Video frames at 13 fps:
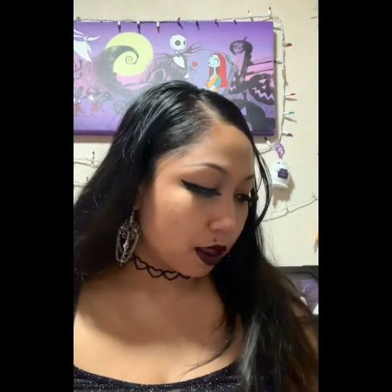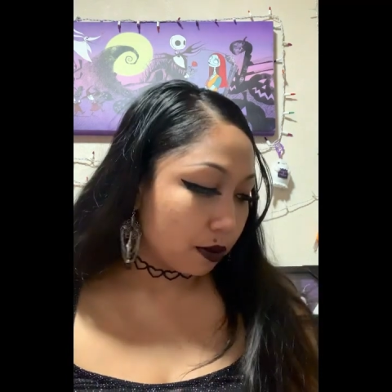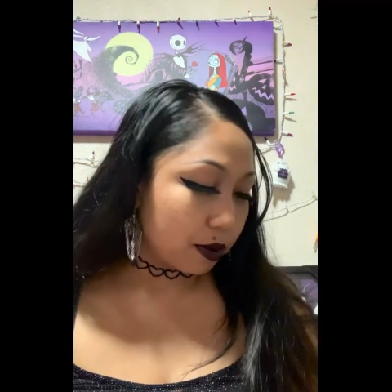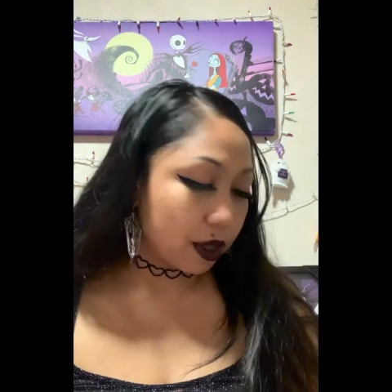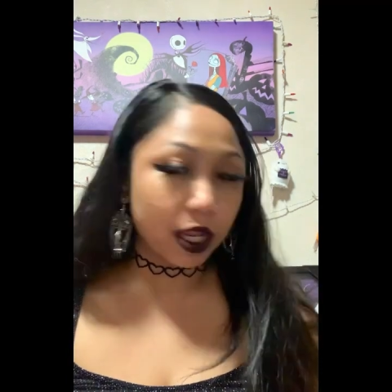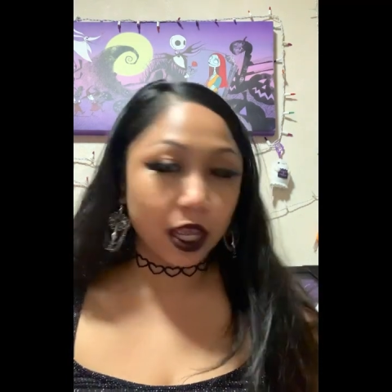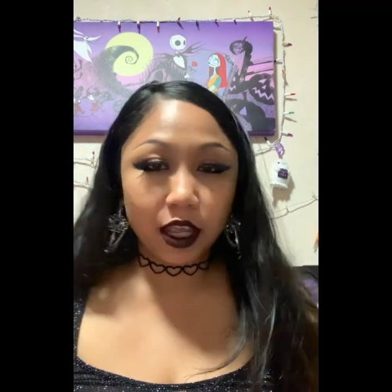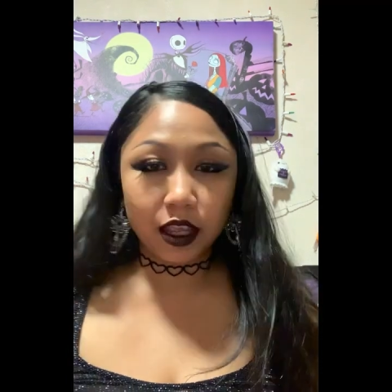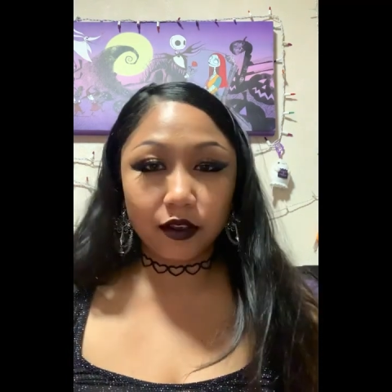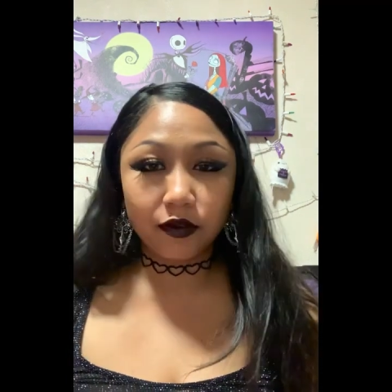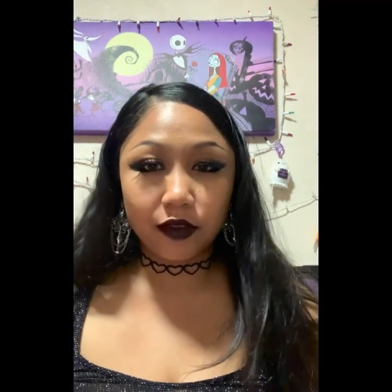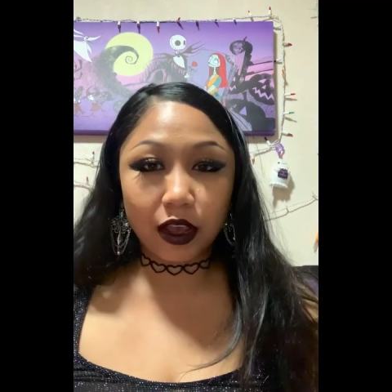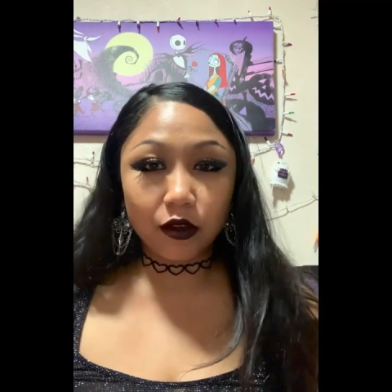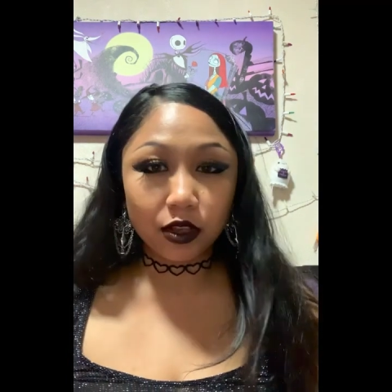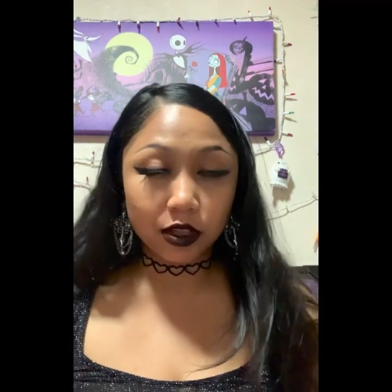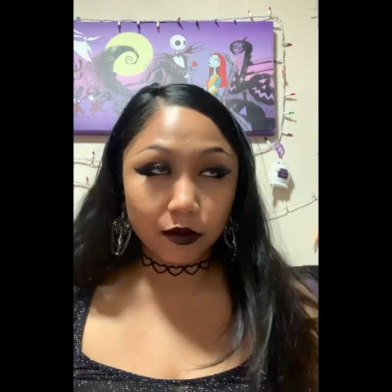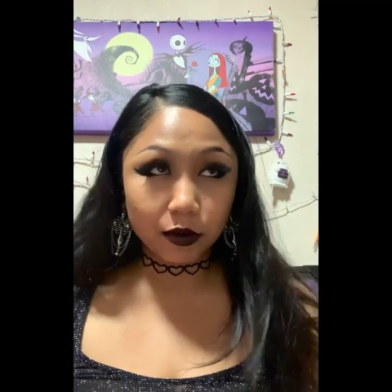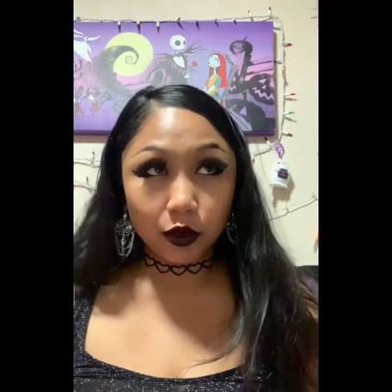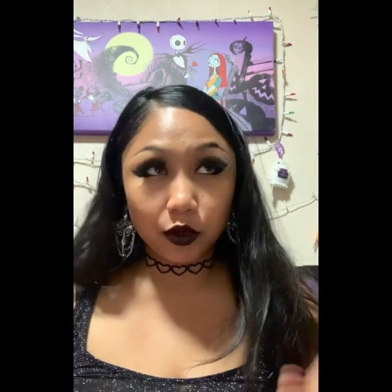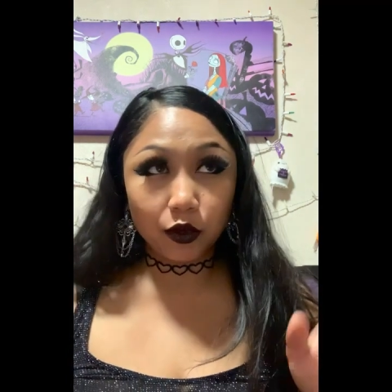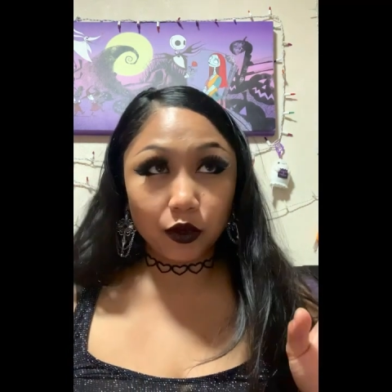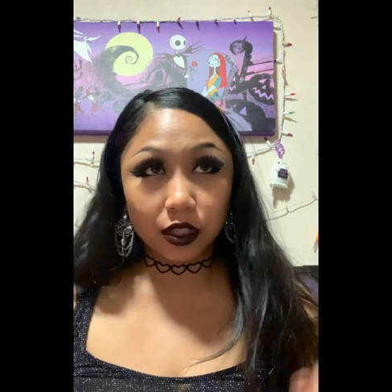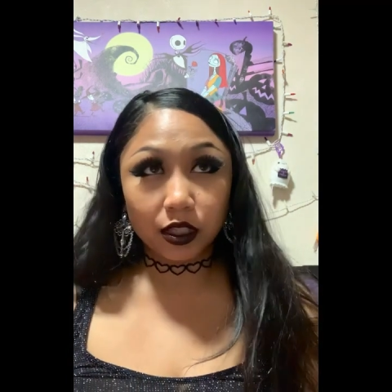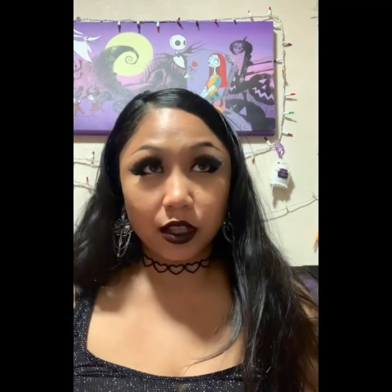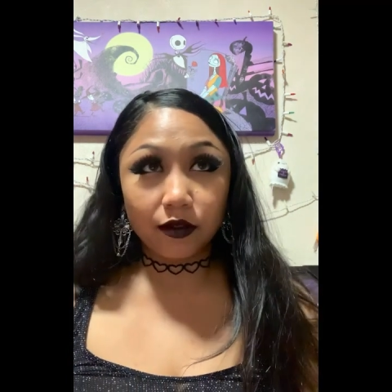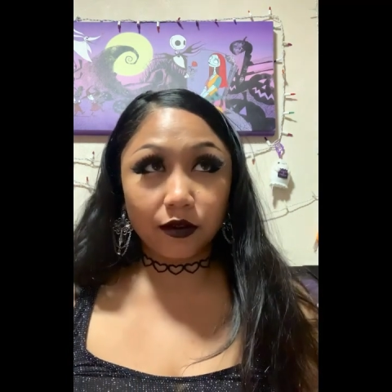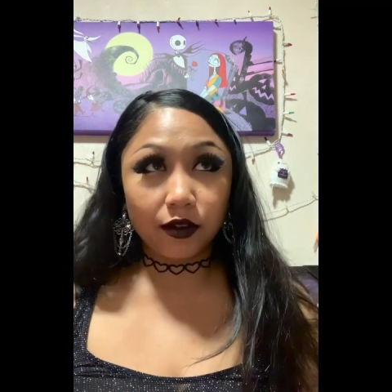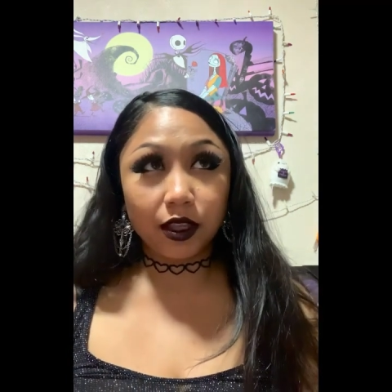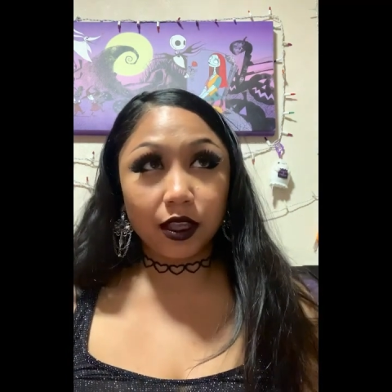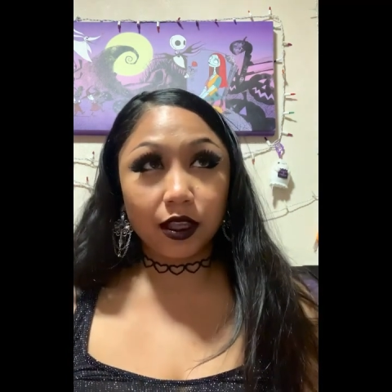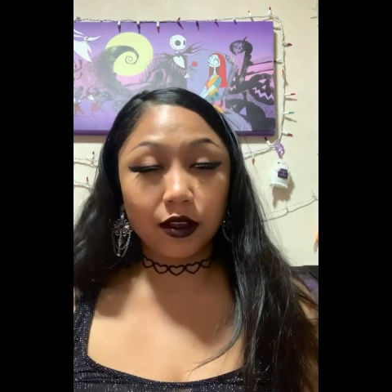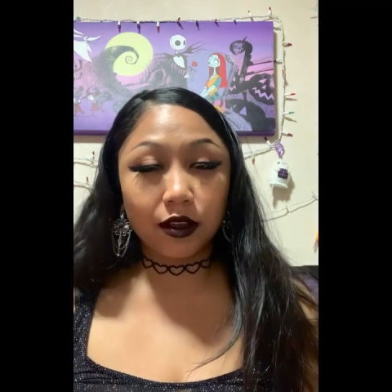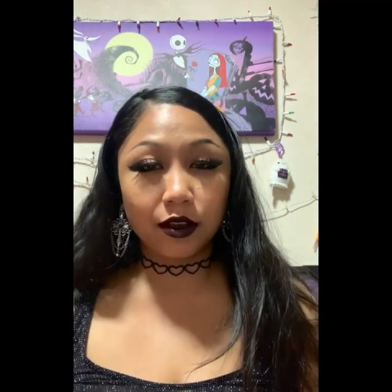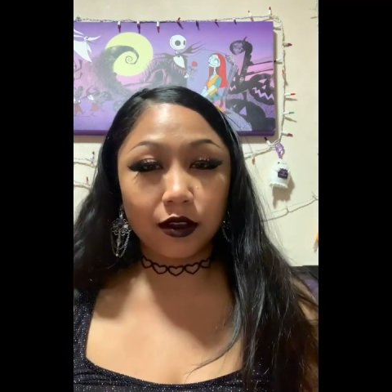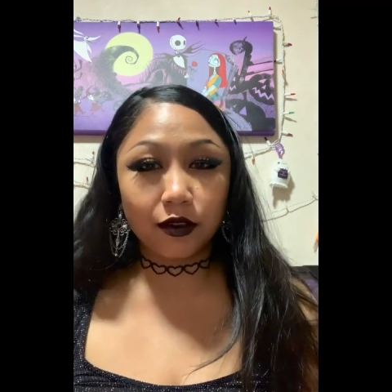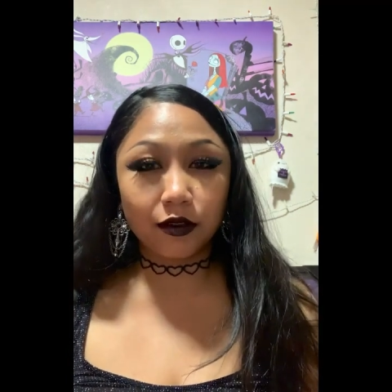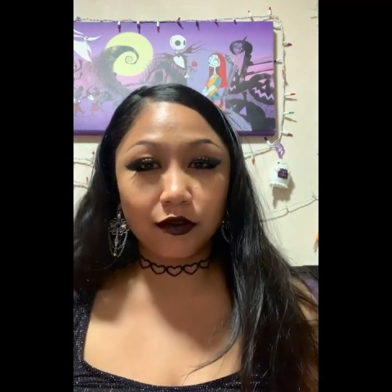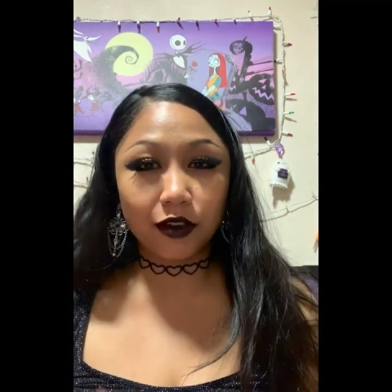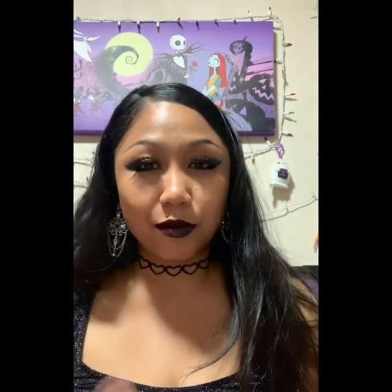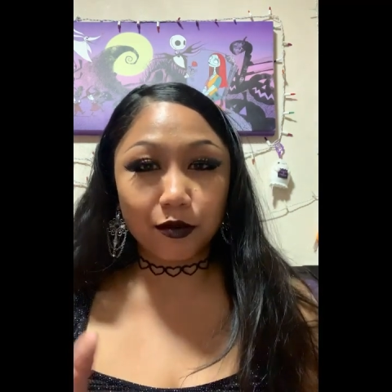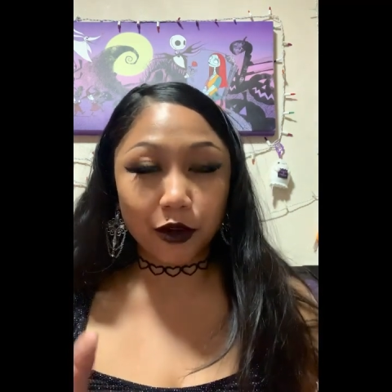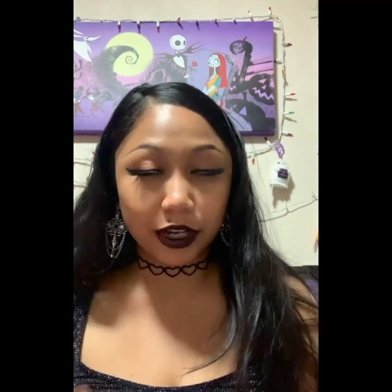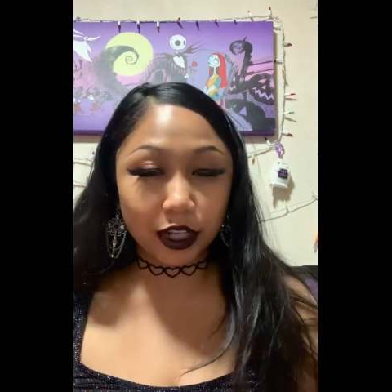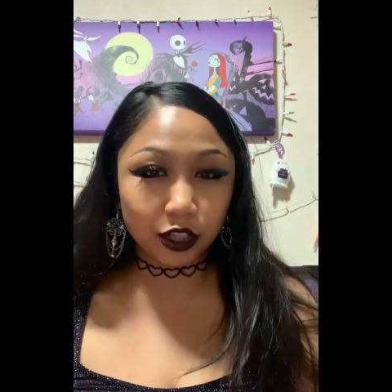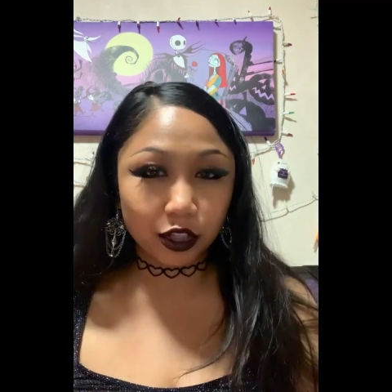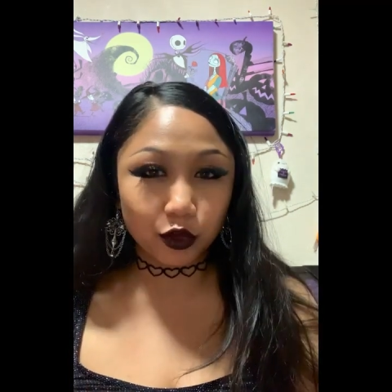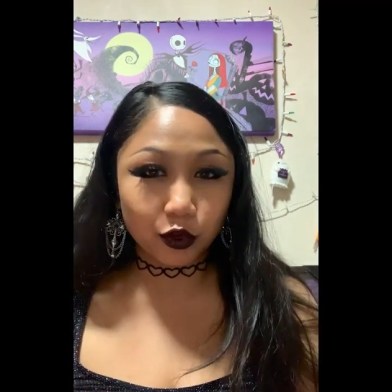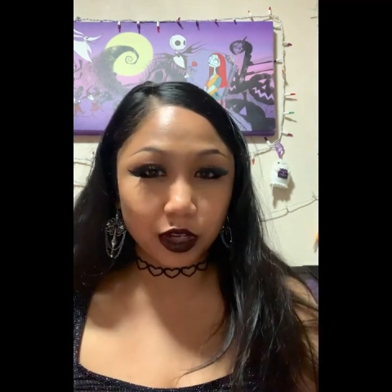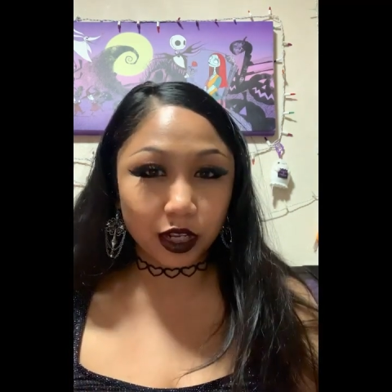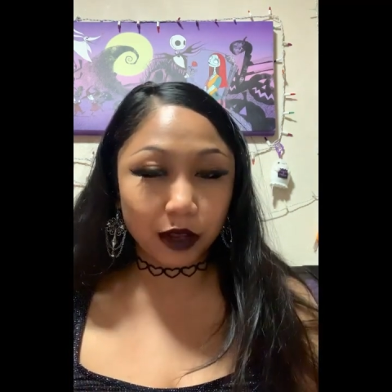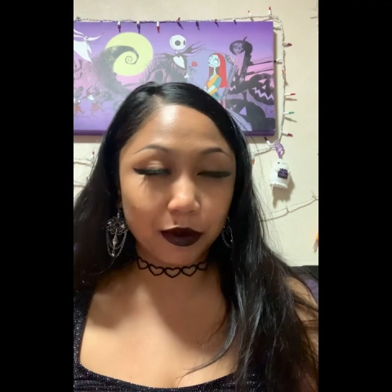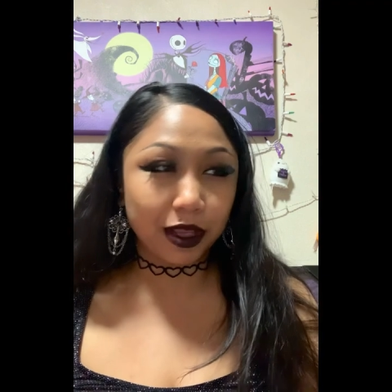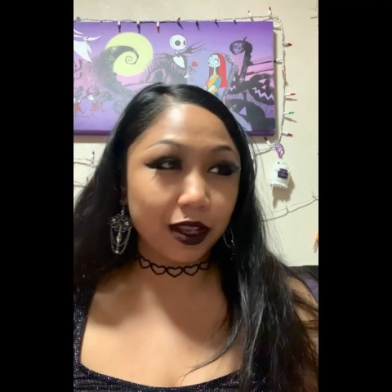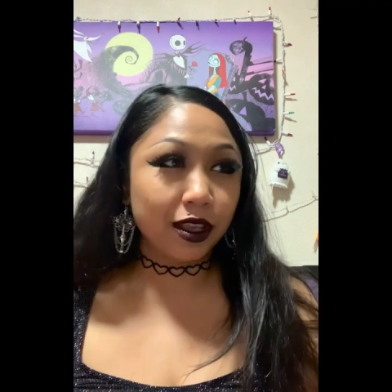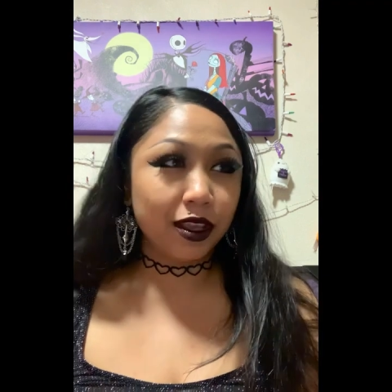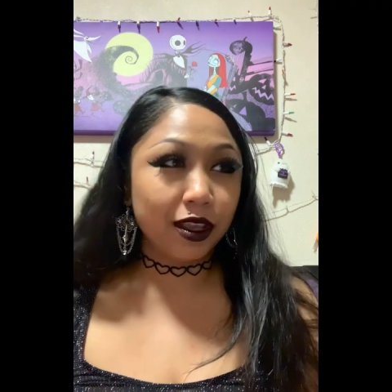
but i found some cool stuff from martha stewart i mean